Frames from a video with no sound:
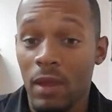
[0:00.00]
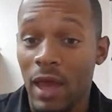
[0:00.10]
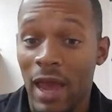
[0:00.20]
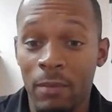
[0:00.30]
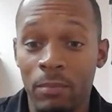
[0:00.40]

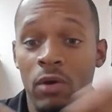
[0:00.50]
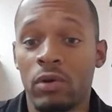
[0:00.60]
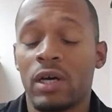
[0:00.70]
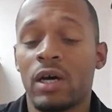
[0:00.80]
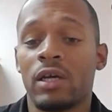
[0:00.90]
and be on
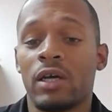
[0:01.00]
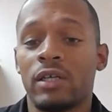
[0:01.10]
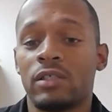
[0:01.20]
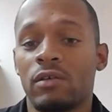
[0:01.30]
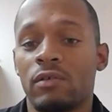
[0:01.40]
the cutting
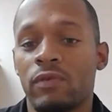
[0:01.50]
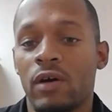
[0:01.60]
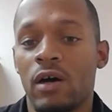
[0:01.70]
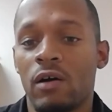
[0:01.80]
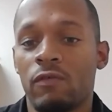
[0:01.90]
edge of
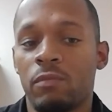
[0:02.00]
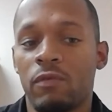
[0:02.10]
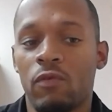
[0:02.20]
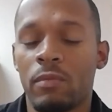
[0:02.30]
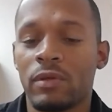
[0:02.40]

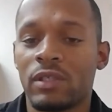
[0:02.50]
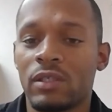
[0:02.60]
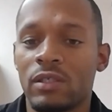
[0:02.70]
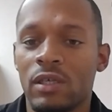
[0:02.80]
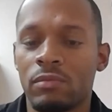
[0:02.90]
performance at the
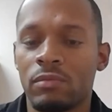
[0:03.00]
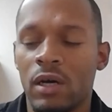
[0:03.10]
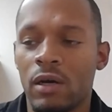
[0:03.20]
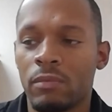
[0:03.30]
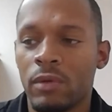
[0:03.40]
same
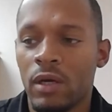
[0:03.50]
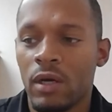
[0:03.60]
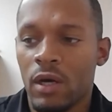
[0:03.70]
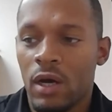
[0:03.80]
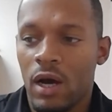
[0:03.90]
time.
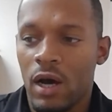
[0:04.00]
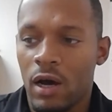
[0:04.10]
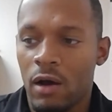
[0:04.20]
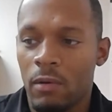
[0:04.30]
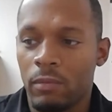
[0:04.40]

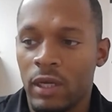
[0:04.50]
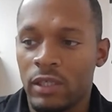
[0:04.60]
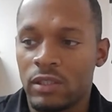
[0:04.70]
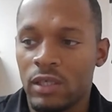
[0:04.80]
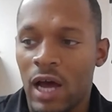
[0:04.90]

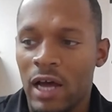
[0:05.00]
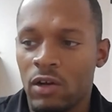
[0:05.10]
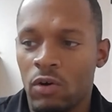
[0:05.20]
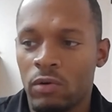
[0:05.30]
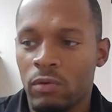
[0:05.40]
I
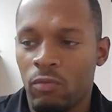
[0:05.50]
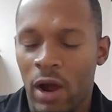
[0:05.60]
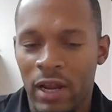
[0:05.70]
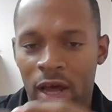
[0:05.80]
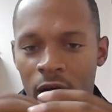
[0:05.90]
know
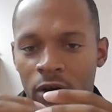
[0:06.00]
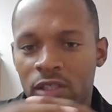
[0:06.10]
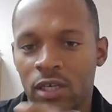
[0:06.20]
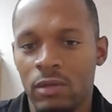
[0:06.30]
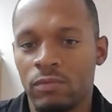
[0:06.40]
right now it
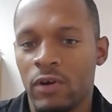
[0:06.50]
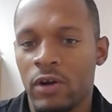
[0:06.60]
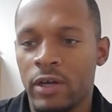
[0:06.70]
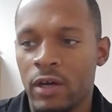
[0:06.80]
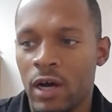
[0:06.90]
seems
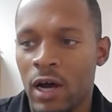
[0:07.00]
very